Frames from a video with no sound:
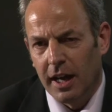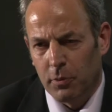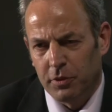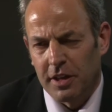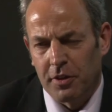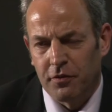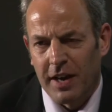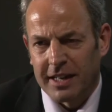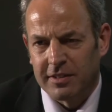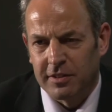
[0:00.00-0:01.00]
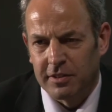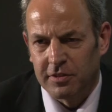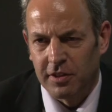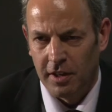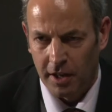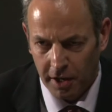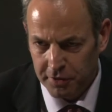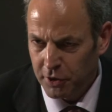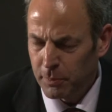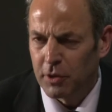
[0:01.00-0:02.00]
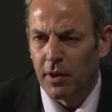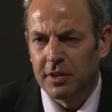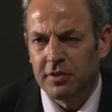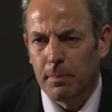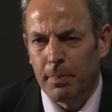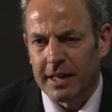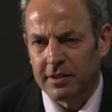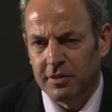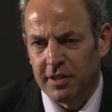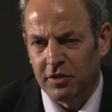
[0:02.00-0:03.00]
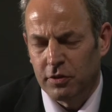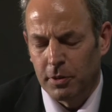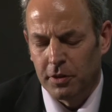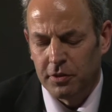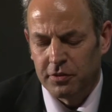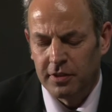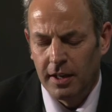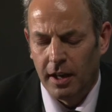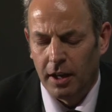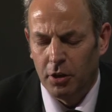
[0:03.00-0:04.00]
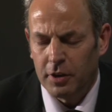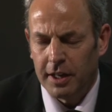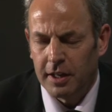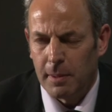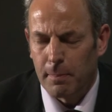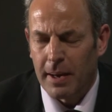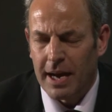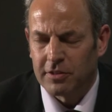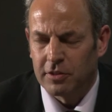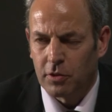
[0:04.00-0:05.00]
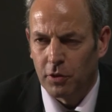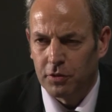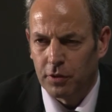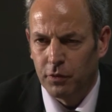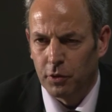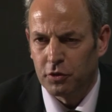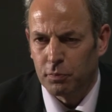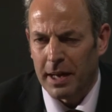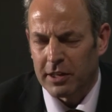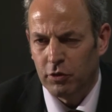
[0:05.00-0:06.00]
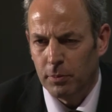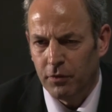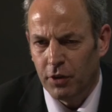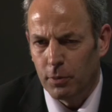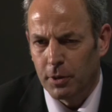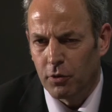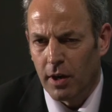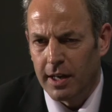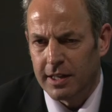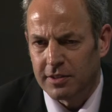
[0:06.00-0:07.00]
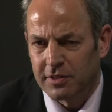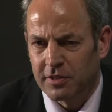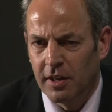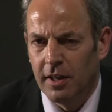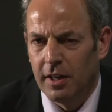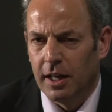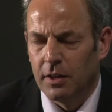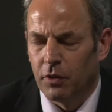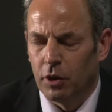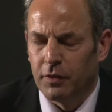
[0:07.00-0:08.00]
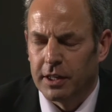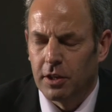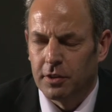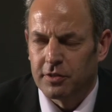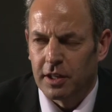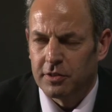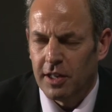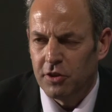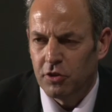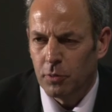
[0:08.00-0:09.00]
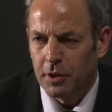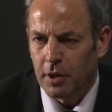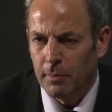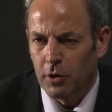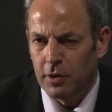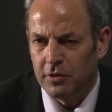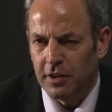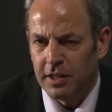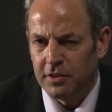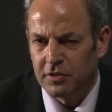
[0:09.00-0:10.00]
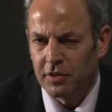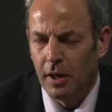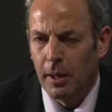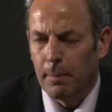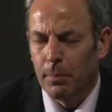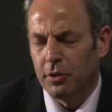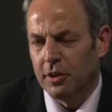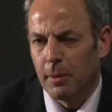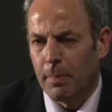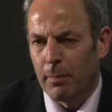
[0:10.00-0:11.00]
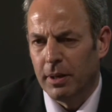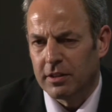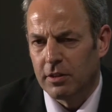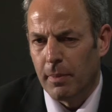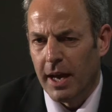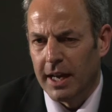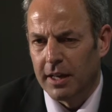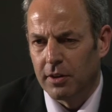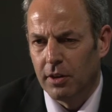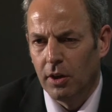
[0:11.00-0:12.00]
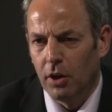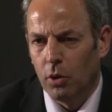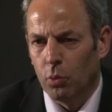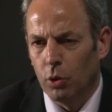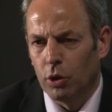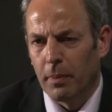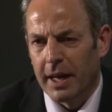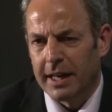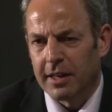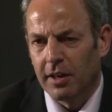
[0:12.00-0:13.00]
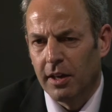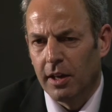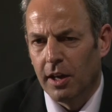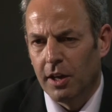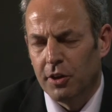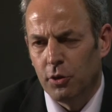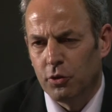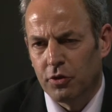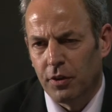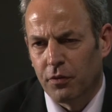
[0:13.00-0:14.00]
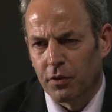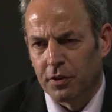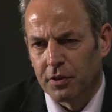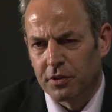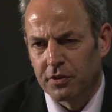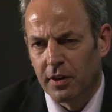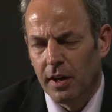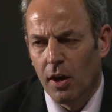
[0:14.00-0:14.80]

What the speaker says: it was other factors. And human rights impact assessments, looking at impacts across the full spectrum of human rights, involving consultation with communities, put in the public domain, will make a huge difference.